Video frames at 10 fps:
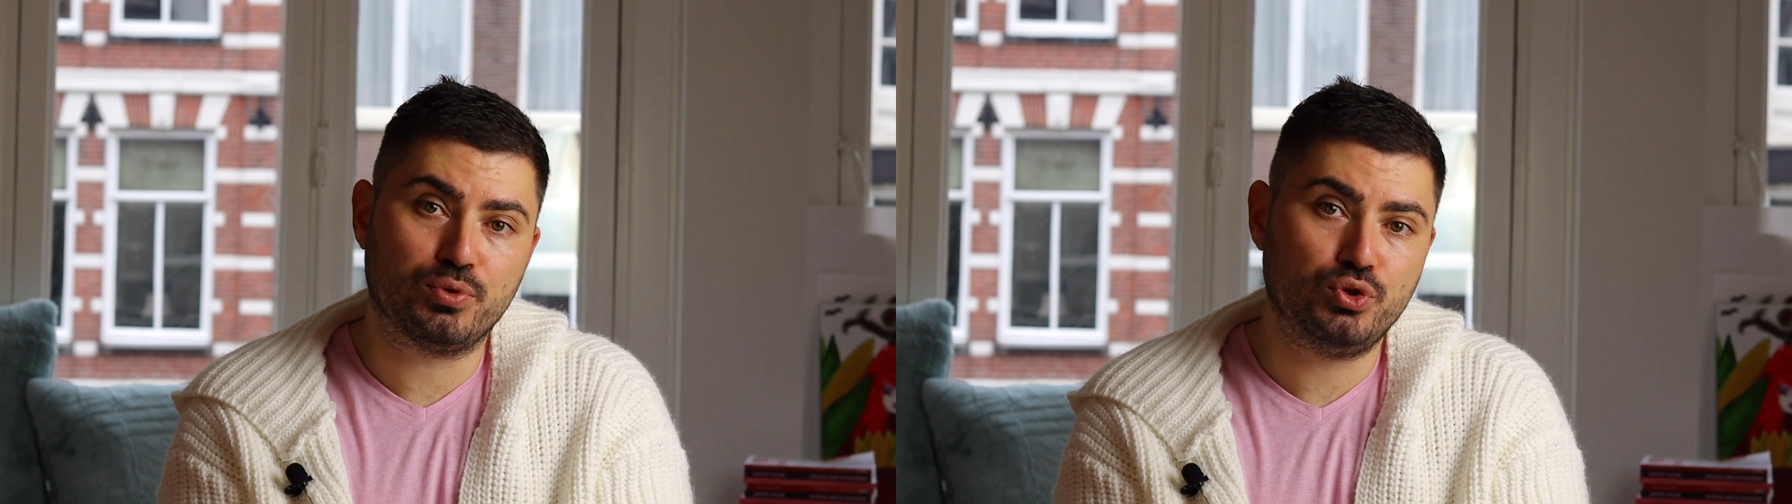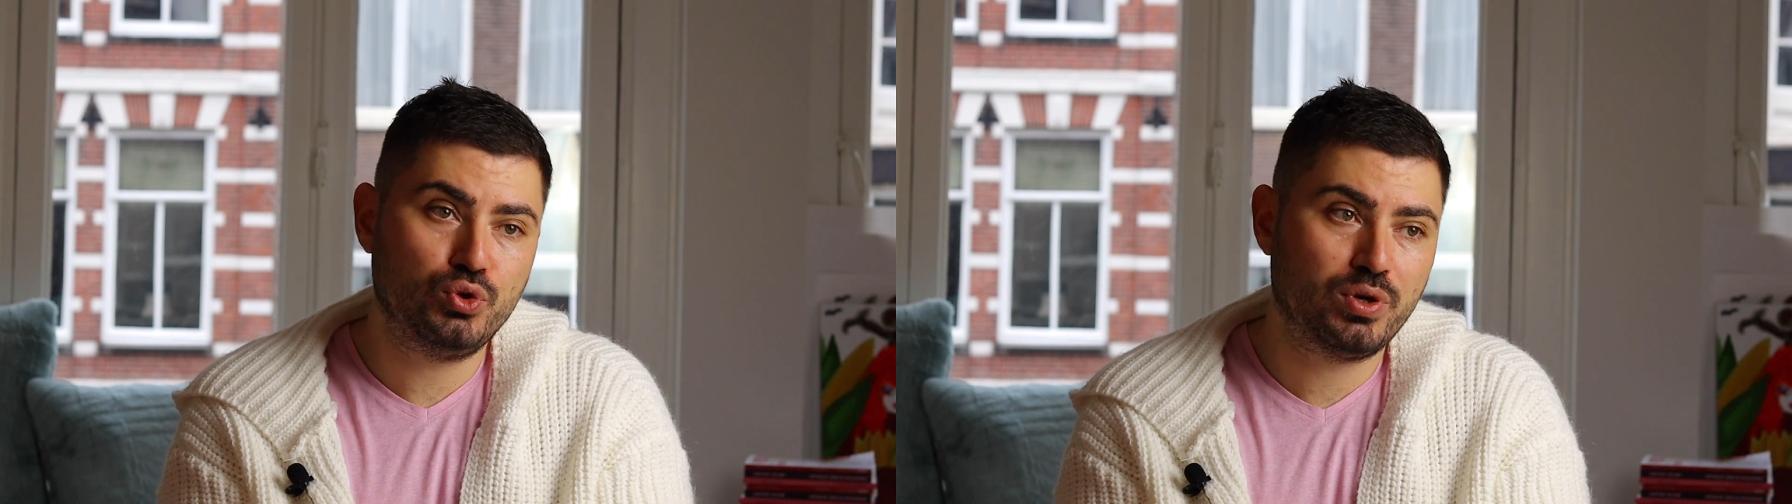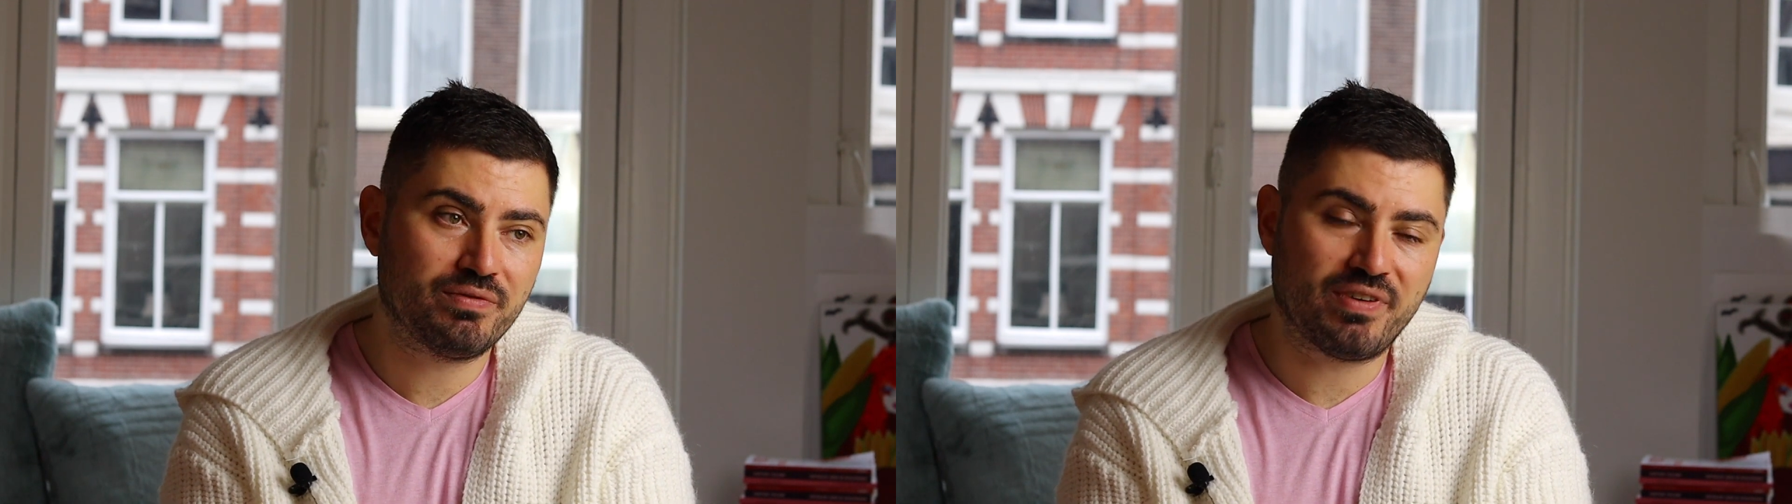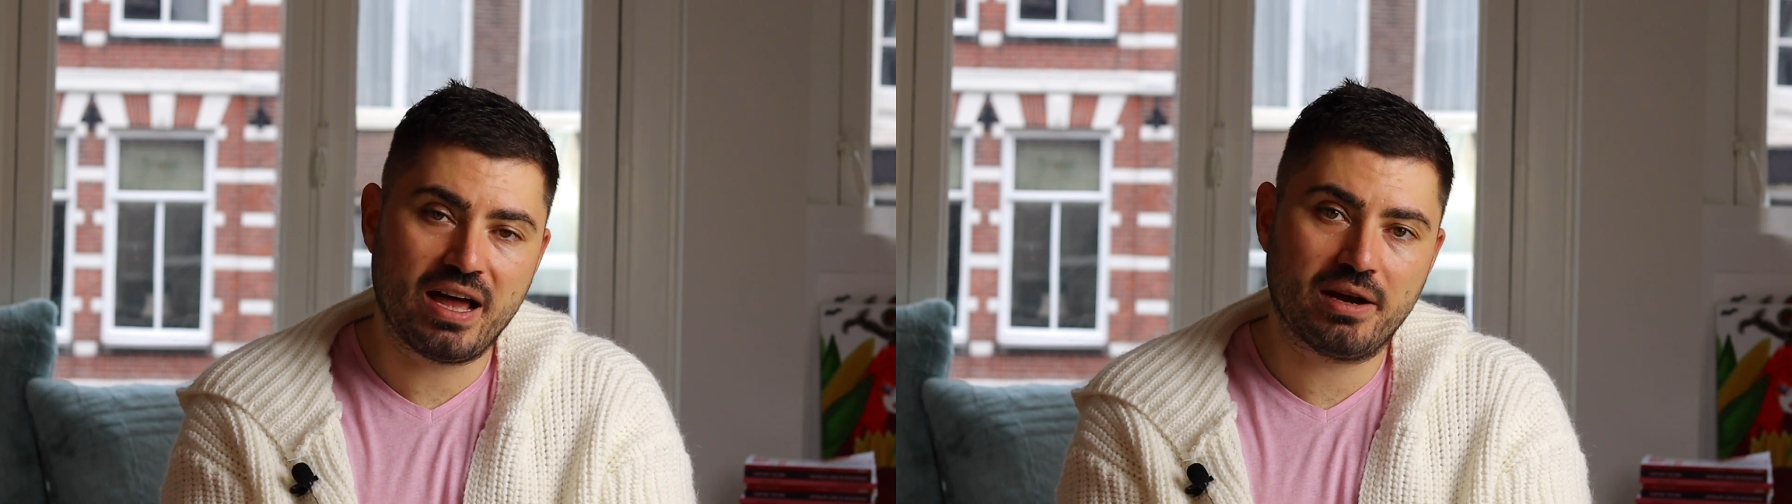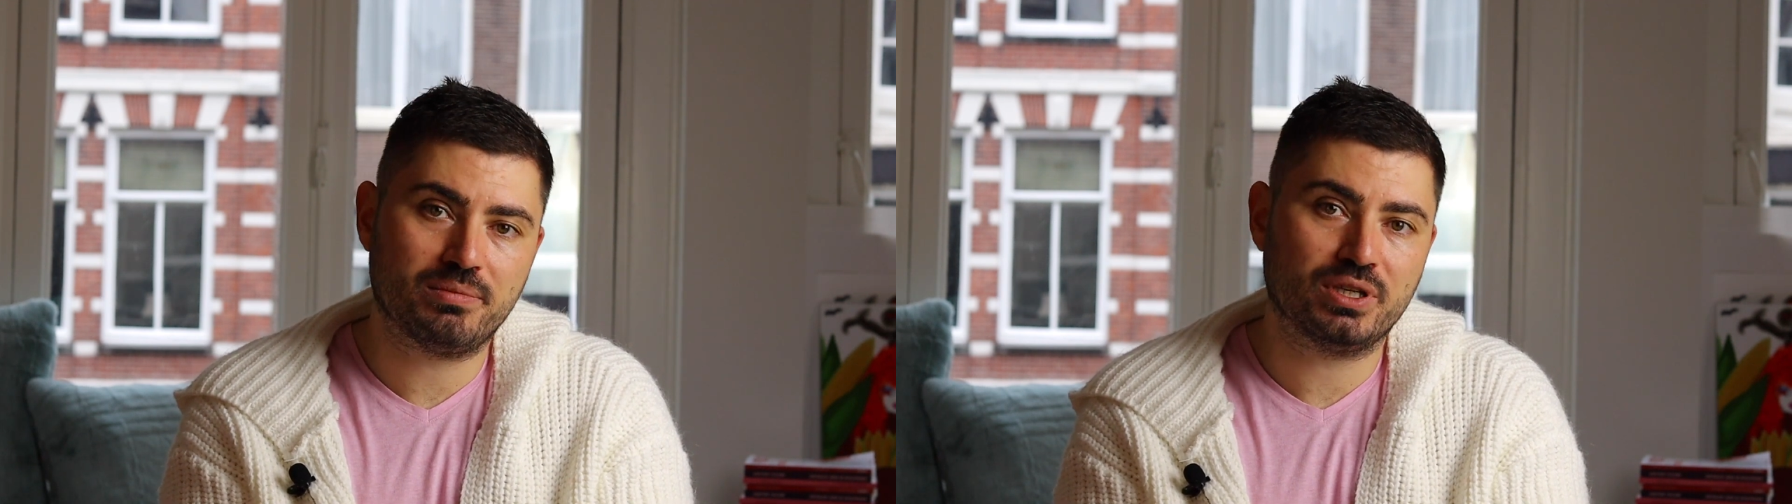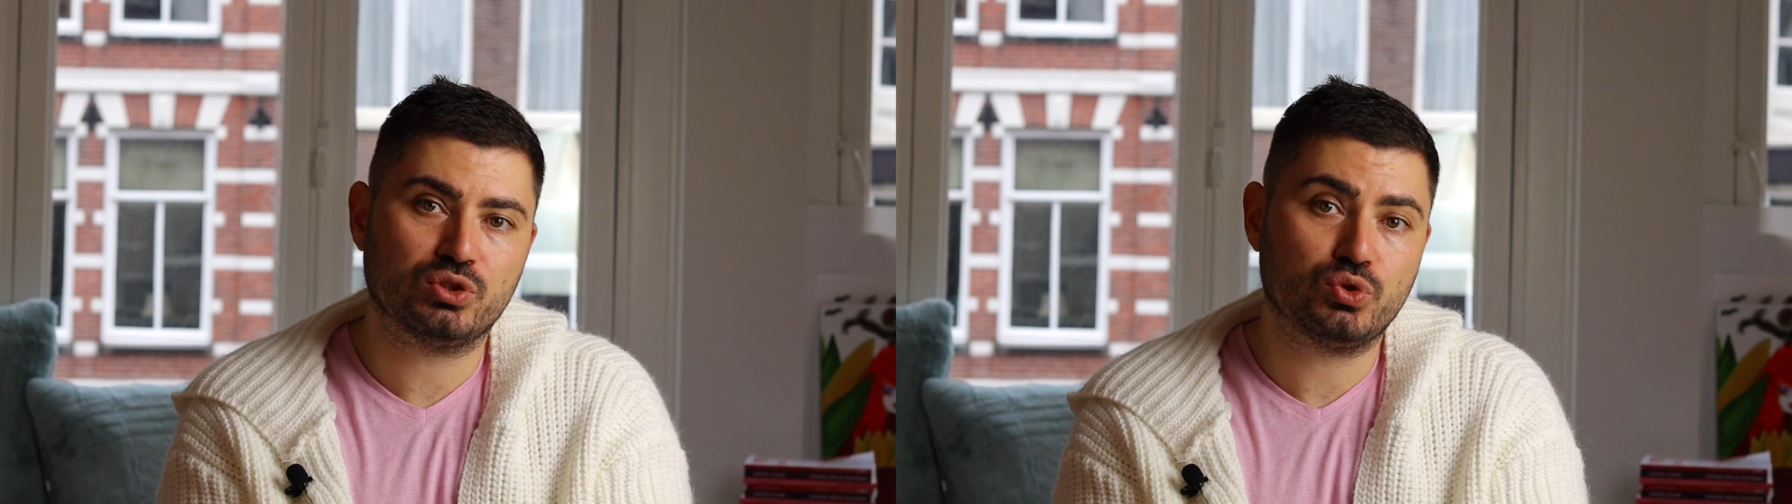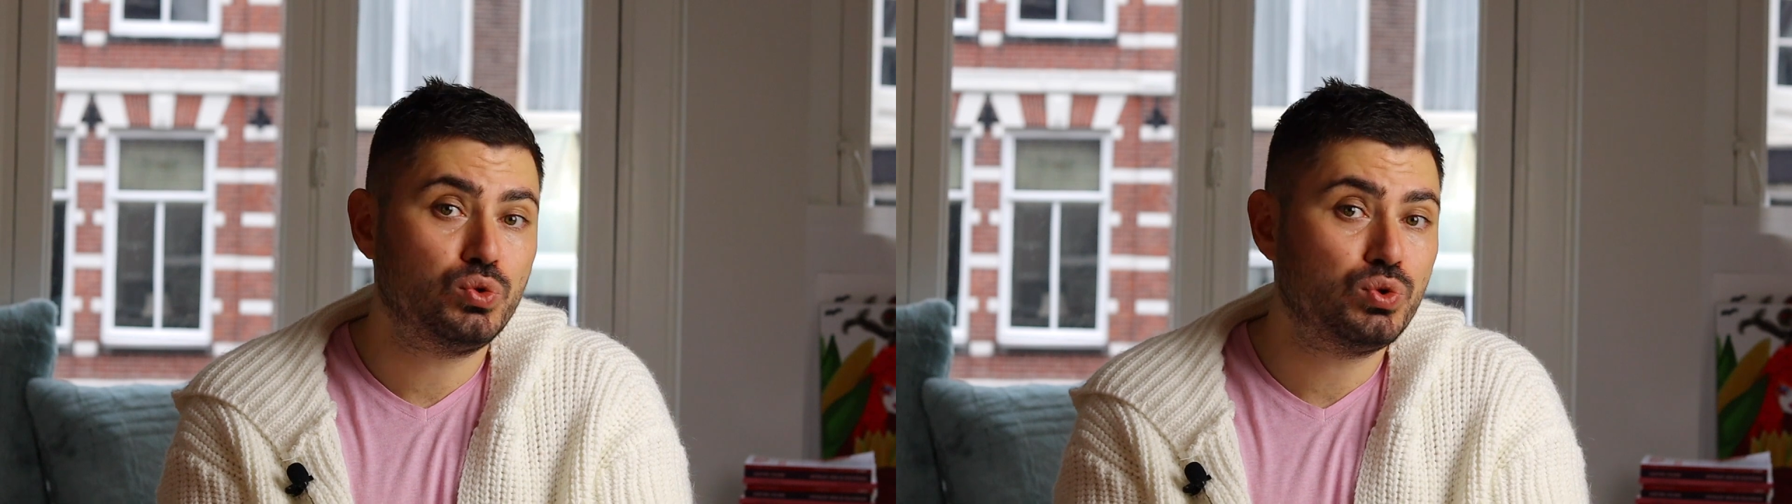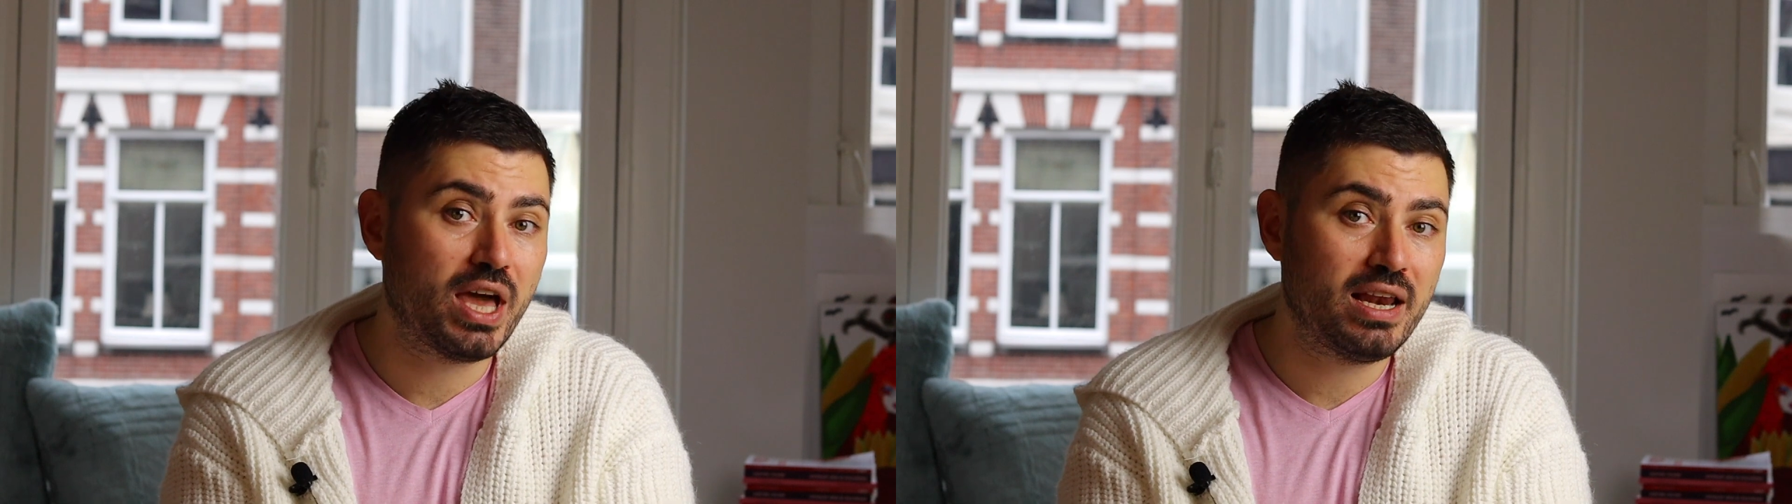new environment,
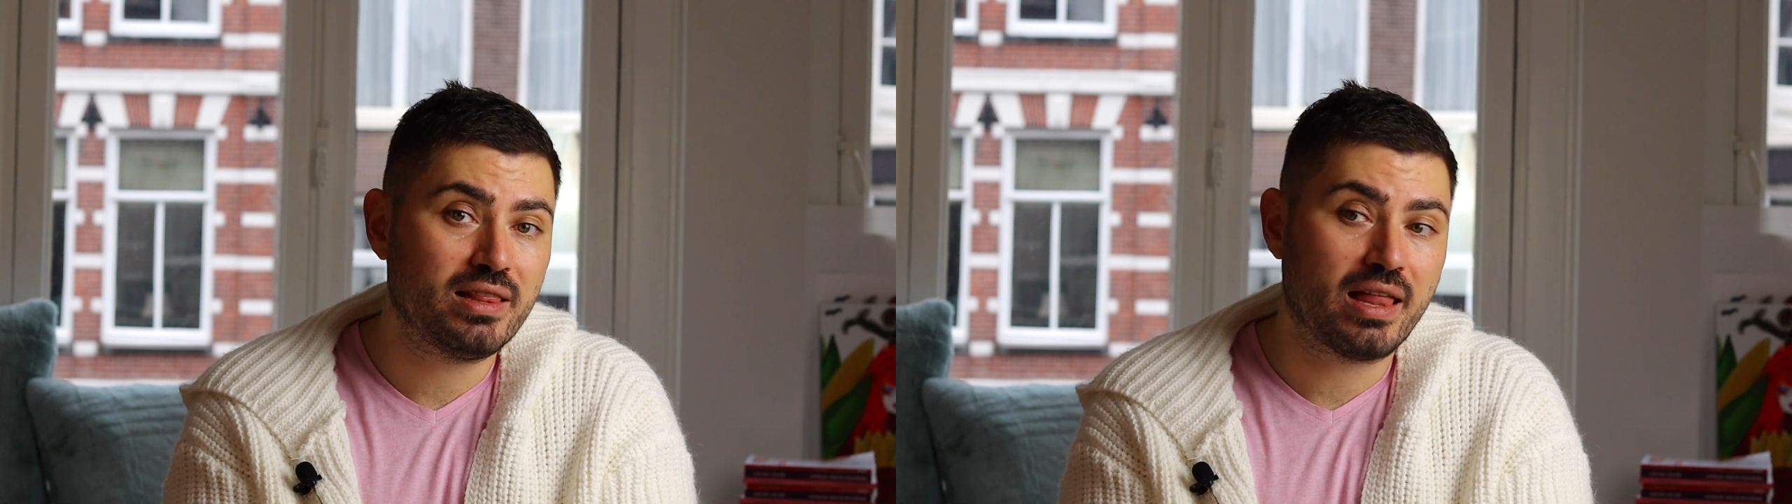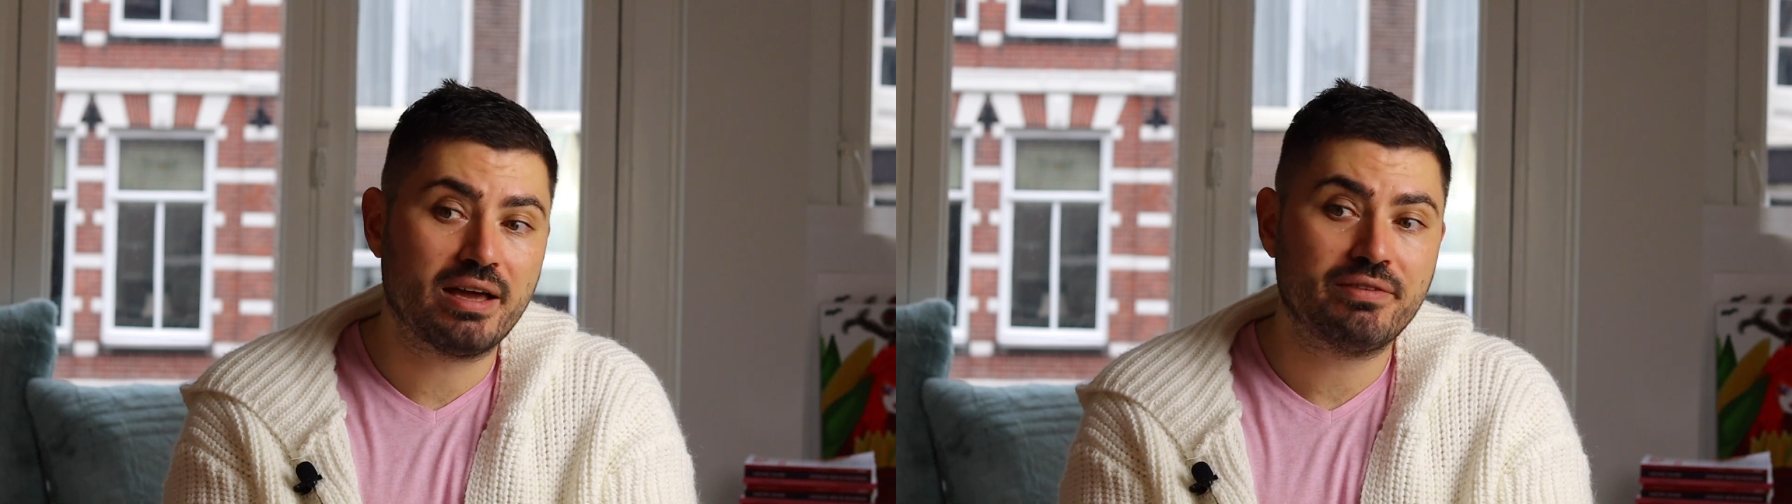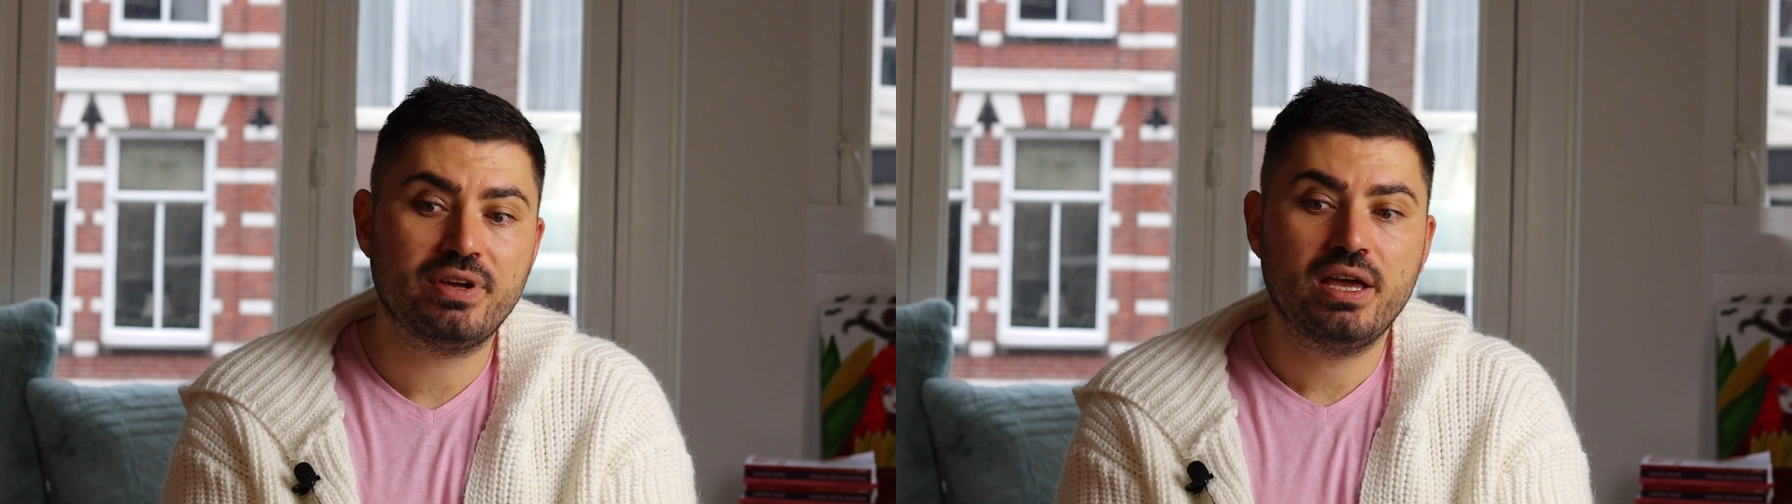new daily life,